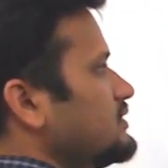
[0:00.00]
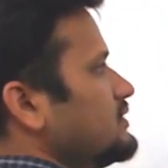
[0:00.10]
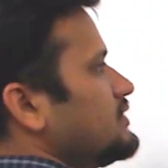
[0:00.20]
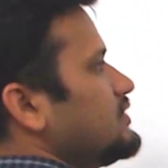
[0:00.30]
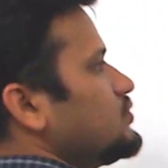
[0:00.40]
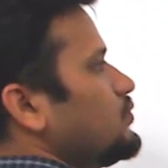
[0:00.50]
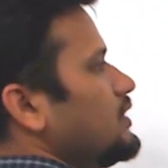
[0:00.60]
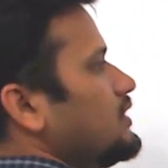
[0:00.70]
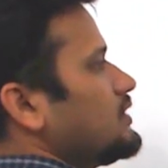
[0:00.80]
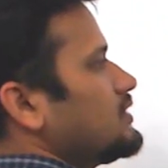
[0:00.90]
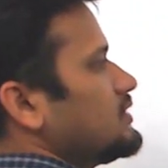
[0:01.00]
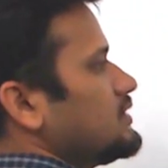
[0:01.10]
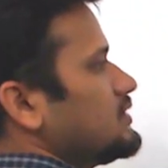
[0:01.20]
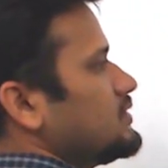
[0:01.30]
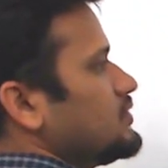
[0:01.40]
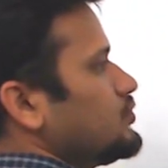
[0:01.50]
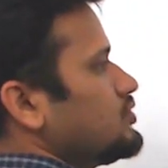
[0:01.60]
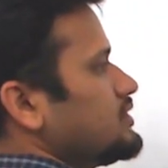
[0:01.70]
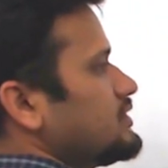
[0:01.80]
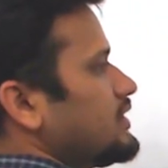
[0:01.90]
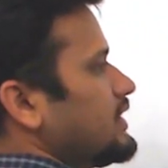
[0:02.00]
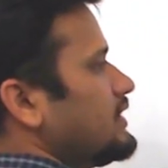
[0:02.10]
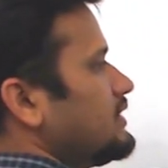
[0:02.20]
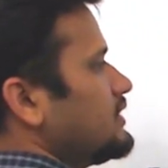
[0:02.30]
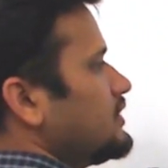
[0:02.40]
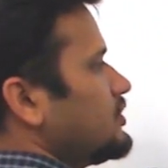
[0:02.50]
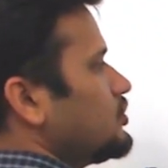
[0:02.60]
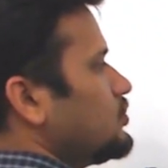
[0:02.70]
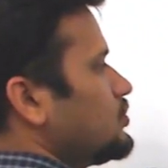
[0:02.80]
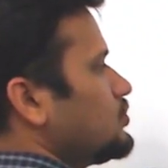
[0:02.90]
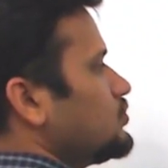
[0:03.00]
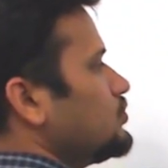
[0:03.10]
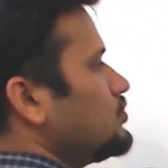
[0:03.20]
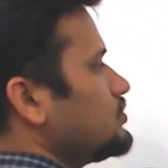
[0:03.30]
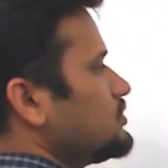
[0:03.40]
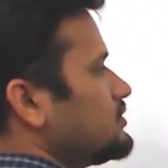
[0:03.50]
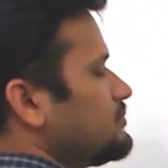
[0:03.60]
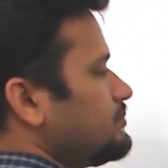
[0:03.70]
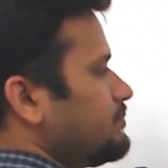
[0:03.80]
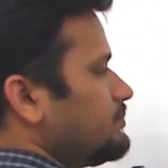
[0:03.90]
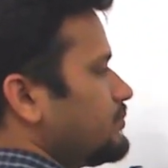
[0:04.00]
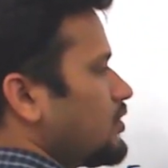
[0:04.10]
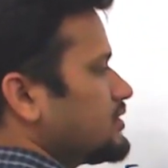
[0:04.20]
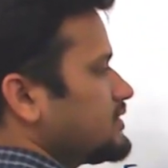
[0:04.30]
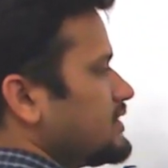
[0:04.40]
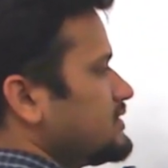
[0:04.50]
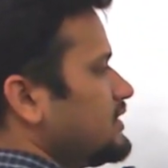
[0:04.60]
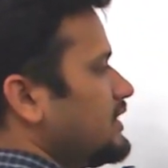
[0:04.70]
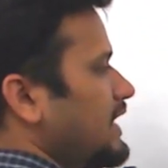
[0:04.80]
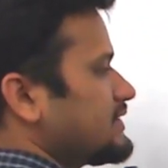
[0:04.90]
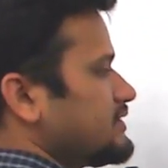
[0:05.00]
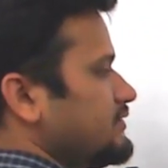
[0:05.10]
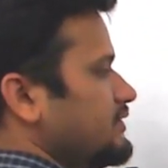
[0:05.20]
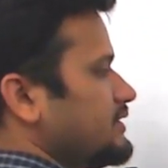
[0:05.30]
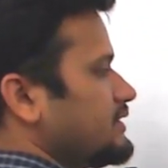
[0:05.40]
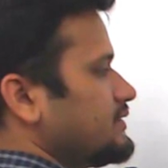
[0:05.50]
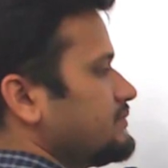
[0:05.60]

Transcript: this will use this thread to process the next event